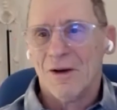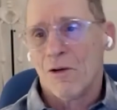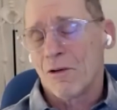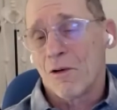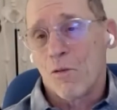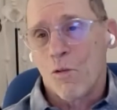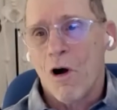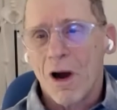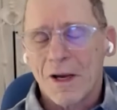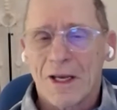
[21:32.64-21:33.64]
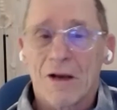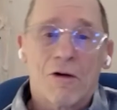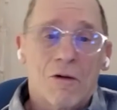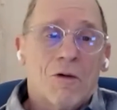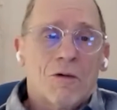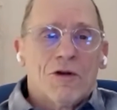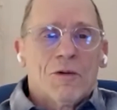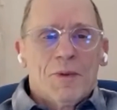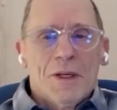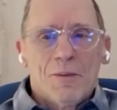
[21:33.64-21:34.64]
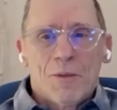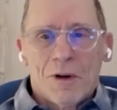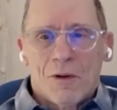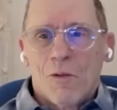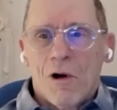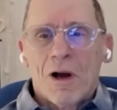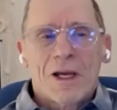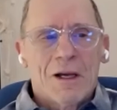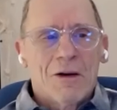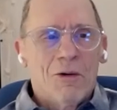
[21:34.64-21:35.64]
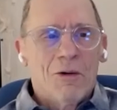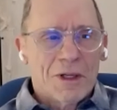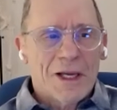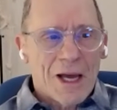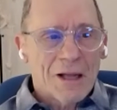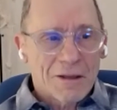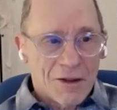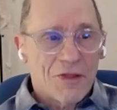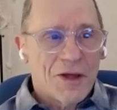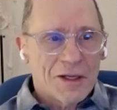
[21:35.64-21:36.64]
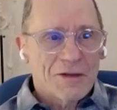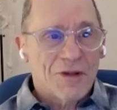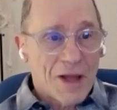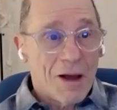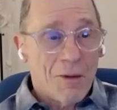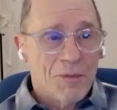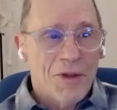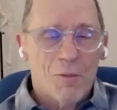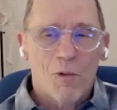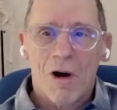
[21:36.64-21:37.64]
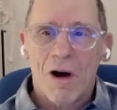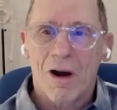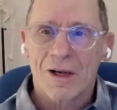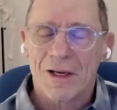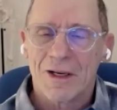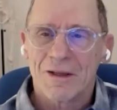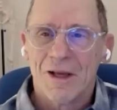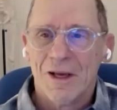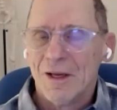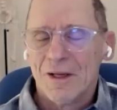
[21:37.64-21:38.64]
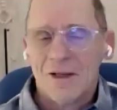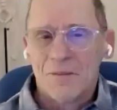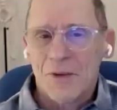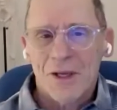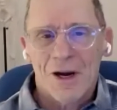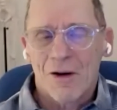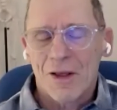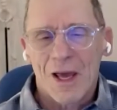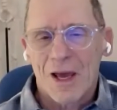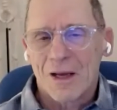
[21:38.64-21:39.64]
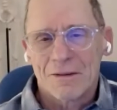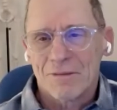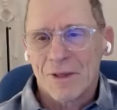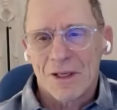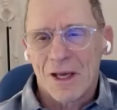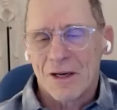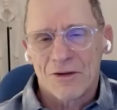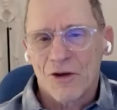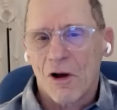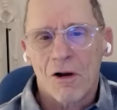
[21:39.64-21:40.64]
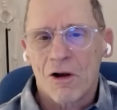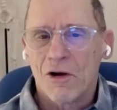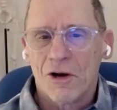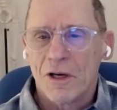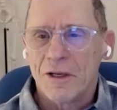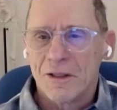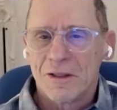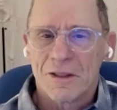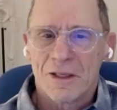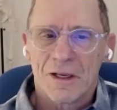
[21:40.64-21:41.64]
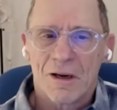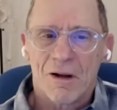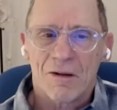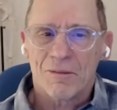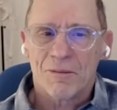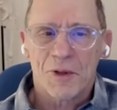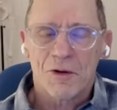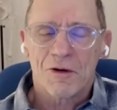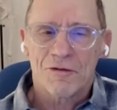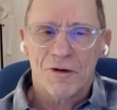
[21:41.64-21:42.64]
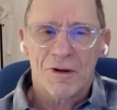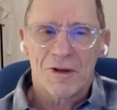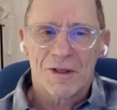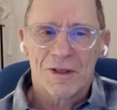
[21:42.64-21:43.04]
or walking, or older people are walking, holding on to things to help them walk. And, and it's all good and all beautiful.